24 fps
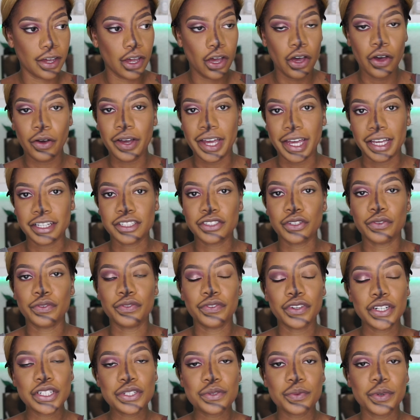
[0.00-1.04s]
Okay, so
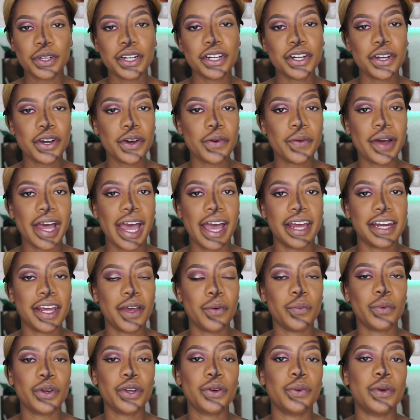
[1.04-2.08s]
first we're gonna go ahead
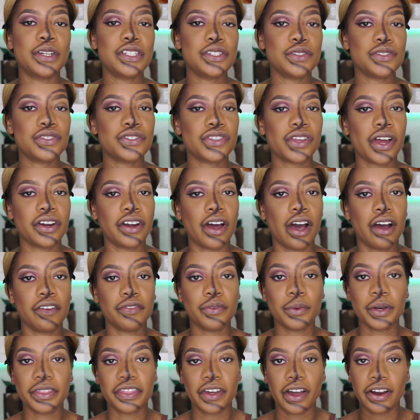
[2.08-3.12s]
and we're going to start off
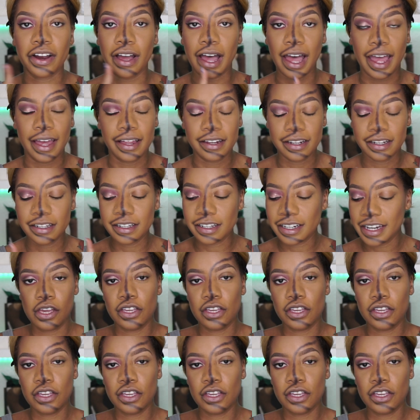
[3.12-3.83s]
with our eye look.